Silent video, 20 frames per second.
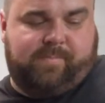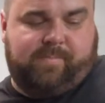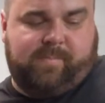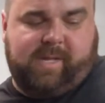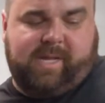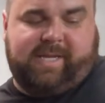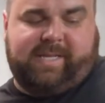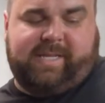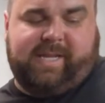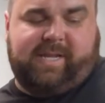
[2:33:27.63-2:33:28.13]

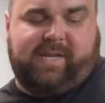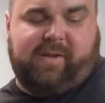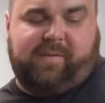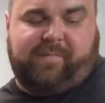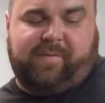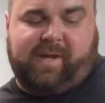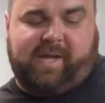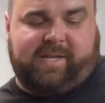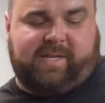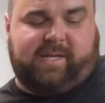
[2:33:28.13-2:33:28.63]
Like I said, don't
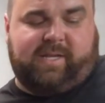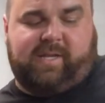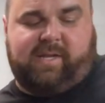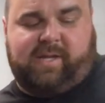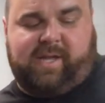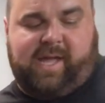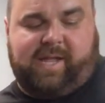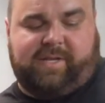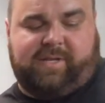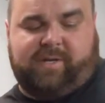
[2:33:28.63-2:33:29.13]
forget
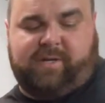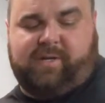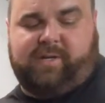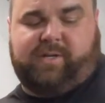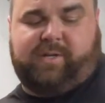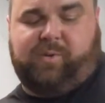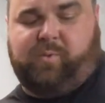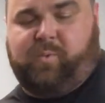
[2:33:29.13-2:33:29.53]
to enter to